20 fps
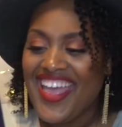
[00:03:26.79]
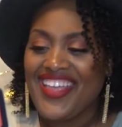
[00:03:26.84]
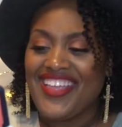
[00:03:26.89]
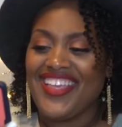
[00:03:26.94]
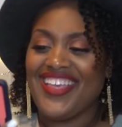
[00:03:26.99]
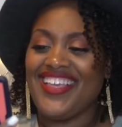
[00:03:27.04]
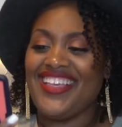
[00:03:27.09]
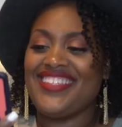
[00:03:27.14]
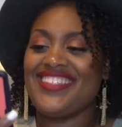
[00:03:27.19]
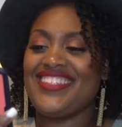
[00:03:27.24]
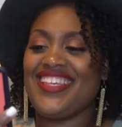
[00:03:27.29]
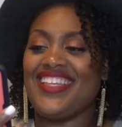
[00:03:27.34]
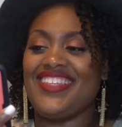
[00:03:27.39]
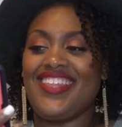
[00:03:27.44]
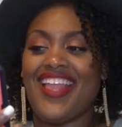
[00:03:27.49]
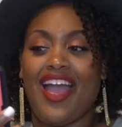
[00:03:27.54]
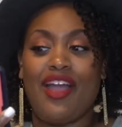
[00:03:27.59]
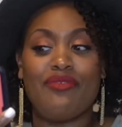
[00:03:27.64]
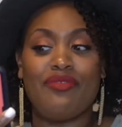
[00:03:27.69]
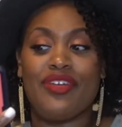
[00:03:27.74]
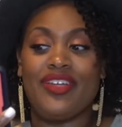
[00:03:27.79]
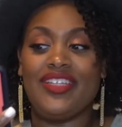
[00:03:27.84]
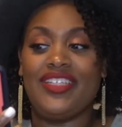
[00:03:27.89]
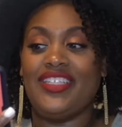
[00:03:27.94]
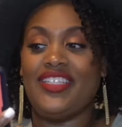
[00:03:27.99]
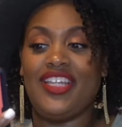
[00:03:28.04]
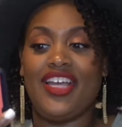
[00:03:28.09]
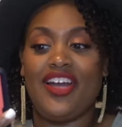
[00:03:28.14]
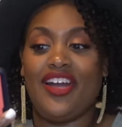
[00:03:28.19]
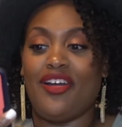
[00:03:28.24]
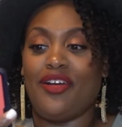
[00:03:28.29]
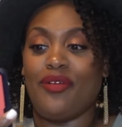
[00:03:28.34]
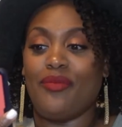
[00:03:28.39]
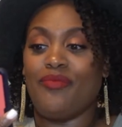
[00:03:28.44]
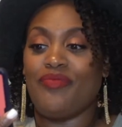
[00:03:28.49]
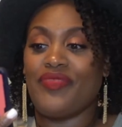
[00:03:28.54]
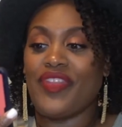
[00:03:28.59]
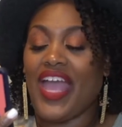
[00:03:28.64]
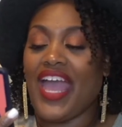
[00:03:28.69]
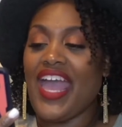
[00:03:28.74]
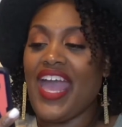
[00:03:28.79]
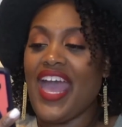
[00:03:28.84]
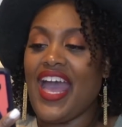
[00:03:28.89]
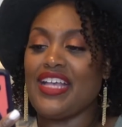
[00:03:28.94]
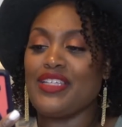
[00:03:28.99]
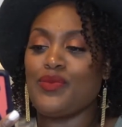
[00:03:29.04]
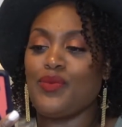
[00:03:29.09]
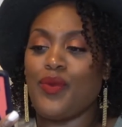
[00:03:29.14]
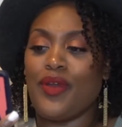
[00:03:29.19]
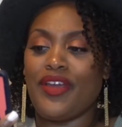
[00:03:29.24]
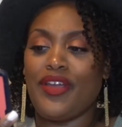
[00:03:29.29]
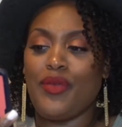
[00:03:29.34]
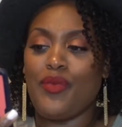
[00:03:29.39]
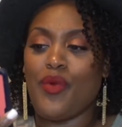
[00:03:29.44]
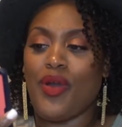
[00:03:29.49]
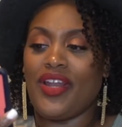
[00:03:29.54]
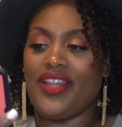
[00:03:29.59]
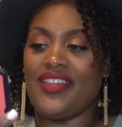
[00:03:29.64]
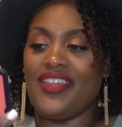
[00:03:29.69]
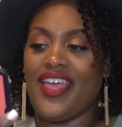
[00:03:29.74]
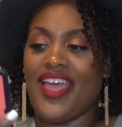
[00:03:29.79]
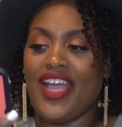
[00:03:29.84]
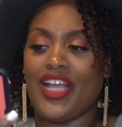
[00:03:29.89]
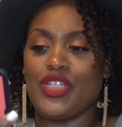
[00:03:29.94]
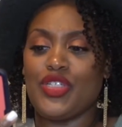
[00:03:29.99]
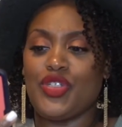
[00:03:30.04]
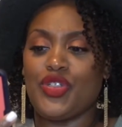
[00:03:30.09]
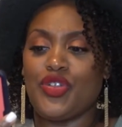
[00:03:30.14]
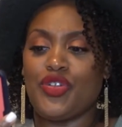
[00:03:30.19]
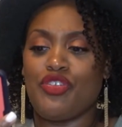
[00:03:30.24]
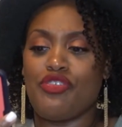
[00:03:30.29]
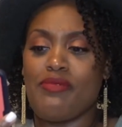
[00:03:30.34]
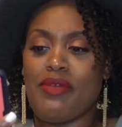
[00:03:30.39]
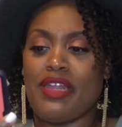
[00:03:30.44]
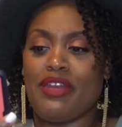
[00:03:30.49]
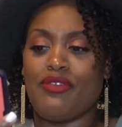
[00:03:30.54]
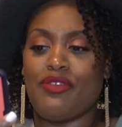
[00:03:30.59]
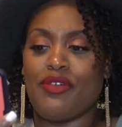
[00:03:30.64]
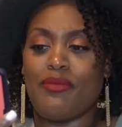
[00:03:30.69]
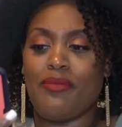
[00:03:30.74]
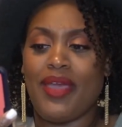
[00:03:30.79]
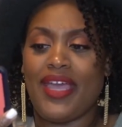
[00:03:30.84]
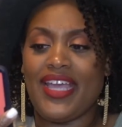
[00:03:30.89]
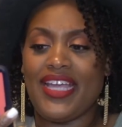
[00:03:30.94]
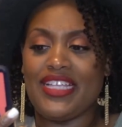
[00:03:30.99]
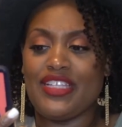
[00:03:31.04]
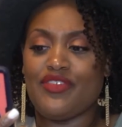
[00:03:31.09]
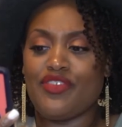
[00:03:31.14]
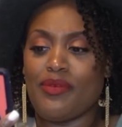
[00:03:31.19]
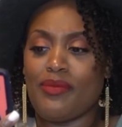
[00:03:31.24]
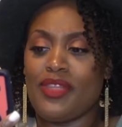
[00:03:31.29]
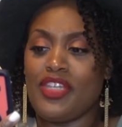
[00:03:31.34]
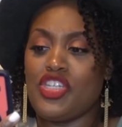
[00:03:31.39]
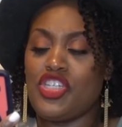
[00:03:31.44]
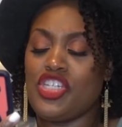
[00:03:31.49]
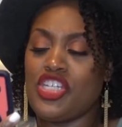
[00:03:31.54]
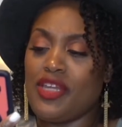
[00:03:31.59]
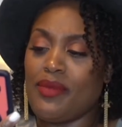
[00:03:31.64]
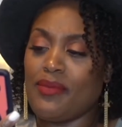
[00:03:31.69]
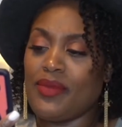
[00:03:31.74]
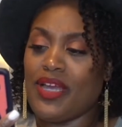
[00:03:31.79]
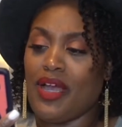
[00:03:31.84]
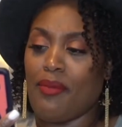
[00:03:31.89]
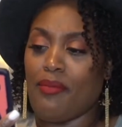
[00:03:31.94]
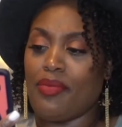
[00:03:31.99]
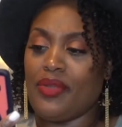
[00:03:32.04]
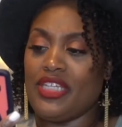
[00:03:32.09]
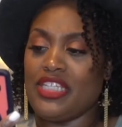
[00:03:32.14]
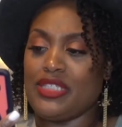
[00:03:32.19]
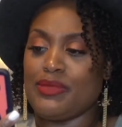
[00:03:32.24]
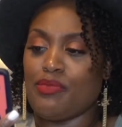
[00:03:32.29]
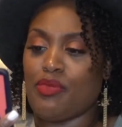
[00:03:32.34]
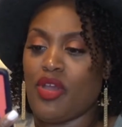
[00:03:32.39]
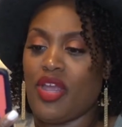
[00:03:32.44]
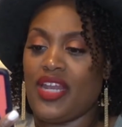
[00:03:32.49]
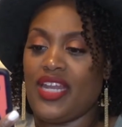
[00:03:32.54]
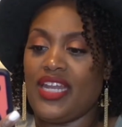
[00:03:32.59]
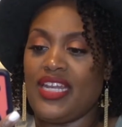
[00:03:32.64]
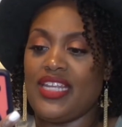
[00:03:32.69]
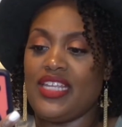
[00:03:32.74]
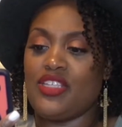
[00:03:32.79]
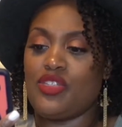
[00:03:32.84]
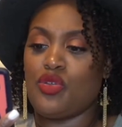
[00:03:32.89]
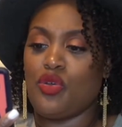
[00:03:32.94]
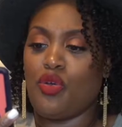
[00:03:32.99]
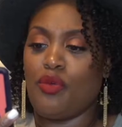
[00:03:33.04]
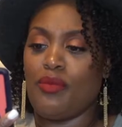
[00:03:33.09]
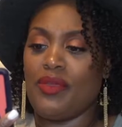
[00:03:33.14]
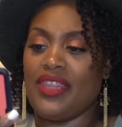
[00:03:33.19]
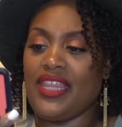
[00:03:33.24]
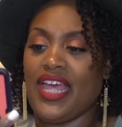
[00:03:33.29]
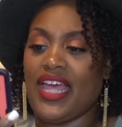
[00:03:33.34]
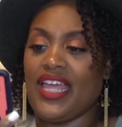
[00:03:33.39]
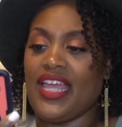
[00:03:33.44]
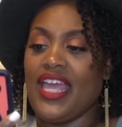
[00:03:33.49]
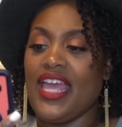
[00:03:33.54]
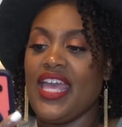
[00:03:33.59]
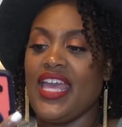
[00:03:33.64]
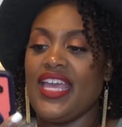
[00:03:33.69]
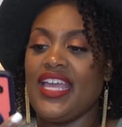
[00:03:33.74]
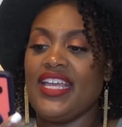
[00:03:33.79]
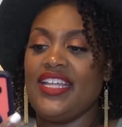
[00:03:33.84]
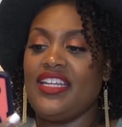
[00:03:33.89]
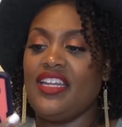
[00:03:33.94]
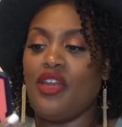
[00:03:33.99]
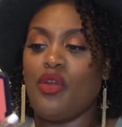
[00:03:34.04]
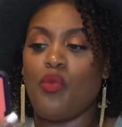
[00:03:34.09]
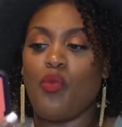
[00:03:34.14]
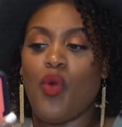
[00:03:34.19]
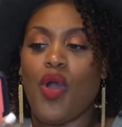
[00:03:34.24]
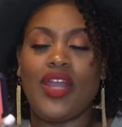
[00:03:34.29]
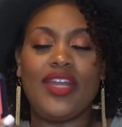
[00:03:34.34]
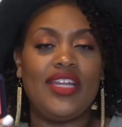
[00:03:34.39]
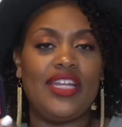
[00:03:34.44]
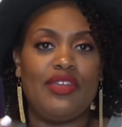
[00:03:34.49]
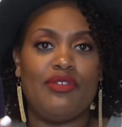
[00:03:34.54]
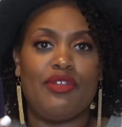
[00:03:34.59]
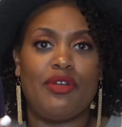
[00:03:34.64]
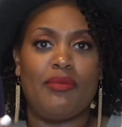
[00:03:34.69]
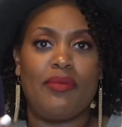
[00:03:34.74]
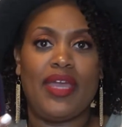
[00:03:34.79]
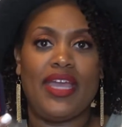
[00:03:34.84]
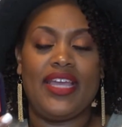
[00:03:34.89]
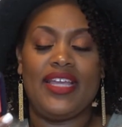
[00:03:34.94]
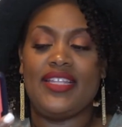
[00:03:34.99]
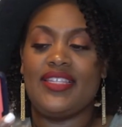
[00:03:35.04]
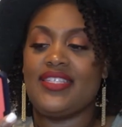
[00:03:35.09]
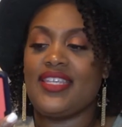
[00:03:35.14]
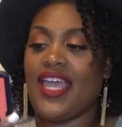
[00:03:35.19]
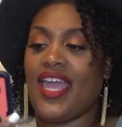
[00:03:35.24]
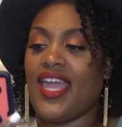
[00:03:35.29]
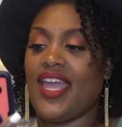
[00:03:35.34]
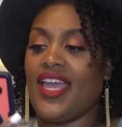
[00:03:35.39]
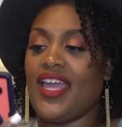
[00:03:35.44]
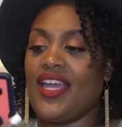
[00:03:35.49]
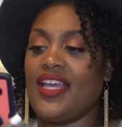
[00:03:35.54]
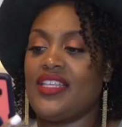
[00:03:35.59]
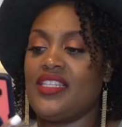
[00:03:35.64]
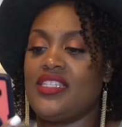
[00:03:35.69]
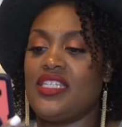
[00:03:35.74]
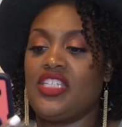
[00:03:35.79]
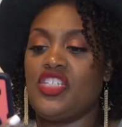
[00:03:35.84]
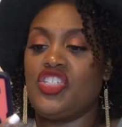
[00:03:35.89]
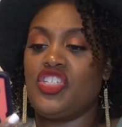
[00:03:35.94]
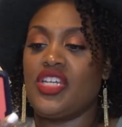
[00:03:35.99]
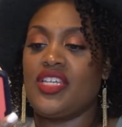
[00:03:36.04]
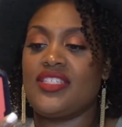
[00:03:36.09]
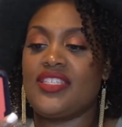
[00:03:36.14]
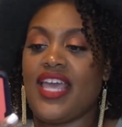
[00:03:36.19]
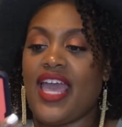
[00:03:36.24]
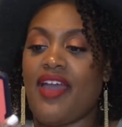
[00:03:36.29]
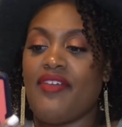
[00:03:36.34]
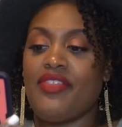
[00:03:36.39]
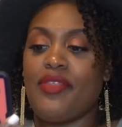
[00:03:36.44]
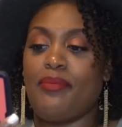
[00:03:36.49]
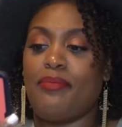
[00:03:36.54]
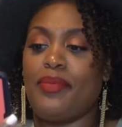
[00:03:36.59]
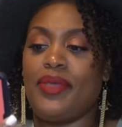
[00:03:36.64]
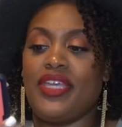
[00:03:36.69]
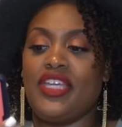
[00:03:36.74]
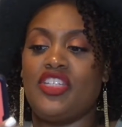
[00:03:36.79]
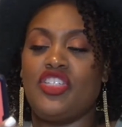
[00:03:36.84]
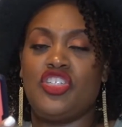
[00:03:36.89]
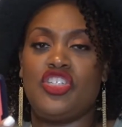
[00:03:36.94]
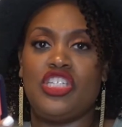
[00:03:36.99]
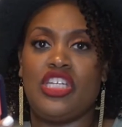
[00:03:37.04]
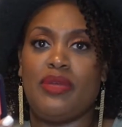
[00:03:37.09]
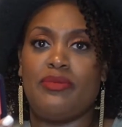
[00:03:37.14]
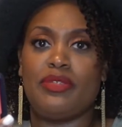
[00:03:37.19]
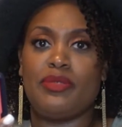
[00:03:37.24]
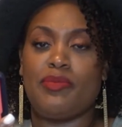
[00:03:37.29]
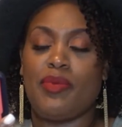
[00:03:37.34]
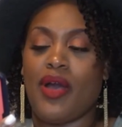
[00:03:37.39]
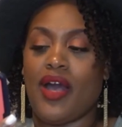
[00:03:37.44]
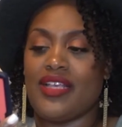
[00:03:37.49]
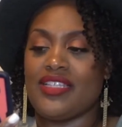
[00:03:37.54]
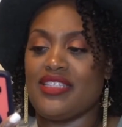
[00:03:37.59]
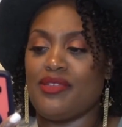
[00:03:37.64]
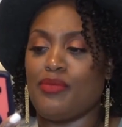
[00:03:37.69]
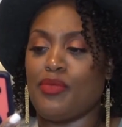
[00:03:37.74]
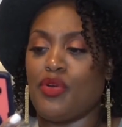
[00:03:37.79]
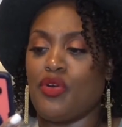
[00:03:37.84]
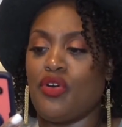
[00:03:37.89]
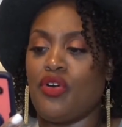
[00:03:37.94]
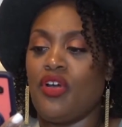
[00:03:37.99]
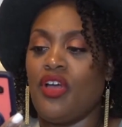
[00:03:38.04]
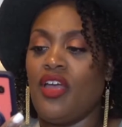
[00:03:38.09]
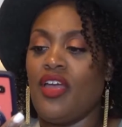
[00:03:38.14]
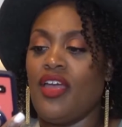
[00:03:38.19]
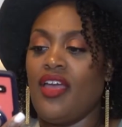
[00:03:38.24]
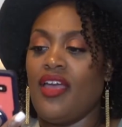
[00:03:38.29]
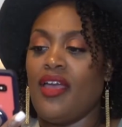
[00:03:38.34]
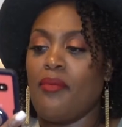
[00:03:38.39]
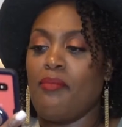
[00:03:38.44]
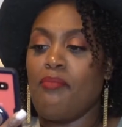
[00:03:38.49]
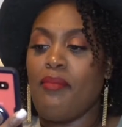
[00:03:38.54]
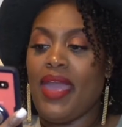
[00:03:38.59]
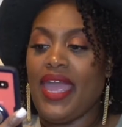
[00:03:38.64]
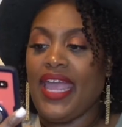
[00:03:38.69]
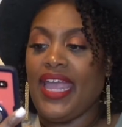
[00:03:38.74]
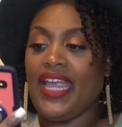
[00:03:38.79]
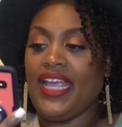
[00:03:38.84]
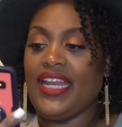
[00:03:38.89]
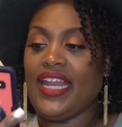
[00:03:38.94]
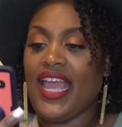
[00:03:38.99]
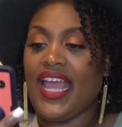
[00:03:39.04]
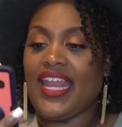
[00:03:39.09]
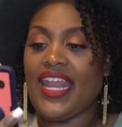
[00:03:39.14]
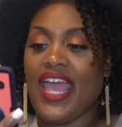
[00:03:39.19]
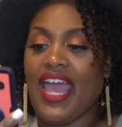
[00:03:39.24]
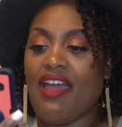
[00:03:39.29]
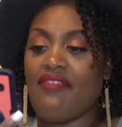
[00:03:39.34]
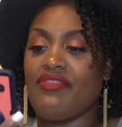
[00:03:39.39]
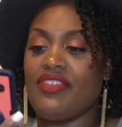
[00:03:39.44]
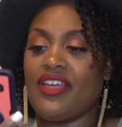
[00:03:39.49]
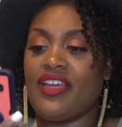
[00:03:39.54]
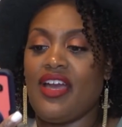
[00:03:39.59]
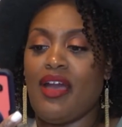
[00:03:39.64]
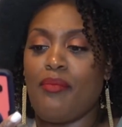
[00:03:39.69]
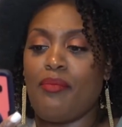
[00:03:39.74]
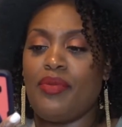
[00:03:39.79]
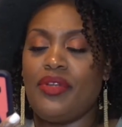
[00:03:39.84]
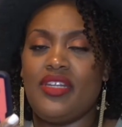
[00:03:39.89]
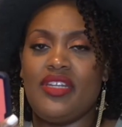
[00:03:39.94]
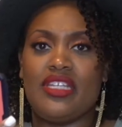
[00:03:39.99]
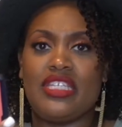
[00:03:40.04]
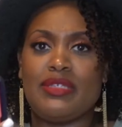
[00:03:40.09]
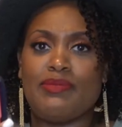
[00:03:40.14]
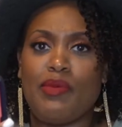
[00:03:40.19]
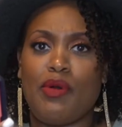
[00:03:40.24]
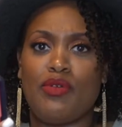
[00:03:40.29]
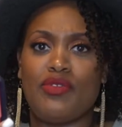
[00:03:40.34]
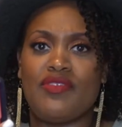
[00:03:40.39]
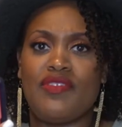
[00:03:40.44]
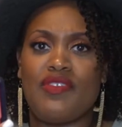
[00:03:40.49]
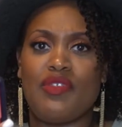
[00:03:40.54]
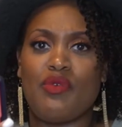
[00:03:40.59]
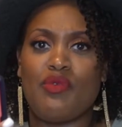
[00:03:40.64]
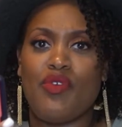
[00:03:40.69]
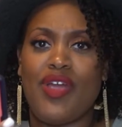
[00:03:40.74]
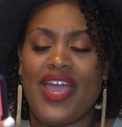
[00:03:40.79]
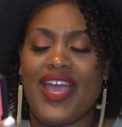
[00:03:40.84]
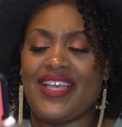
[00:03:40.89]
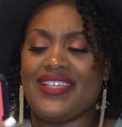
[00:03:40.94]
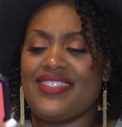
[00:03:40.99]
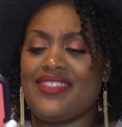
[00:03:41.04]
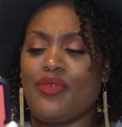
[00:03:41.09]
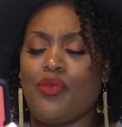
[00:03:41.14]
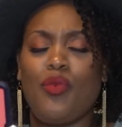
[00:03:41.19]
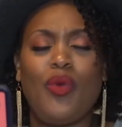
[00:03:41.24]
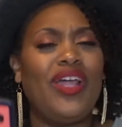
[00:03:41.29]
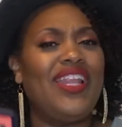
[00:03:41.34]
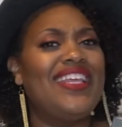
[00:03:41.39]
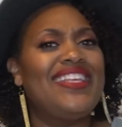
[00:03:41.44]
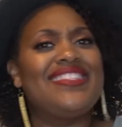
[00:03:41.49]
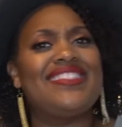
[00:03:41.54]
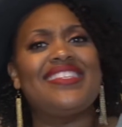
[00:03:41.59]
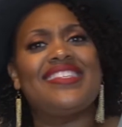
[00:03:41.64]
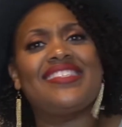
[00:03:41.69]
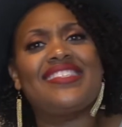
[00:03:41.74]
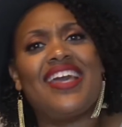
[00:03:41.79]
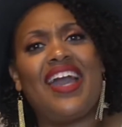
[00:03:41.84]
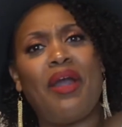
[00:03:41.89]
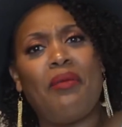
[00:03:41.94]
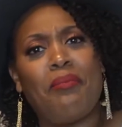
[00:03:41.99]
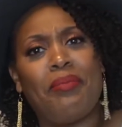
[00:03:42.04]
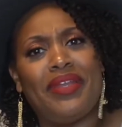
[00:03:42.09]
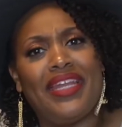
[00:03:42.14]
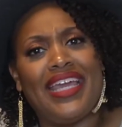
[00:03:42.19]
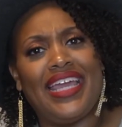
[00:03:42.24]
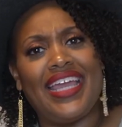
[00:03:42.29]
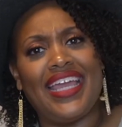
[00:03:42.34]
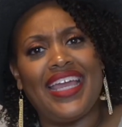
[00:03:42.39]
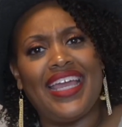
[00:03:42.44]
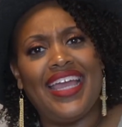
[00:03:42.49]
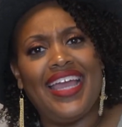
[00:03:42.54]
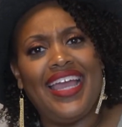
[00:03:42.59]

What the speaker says: He said, not really, no. I asked where he wanted the extra cremated remains from the gem company spread, and he told me that he didn't want any remains and to just have the biggest gems possible made and have the company dispose of the rest. What is this company?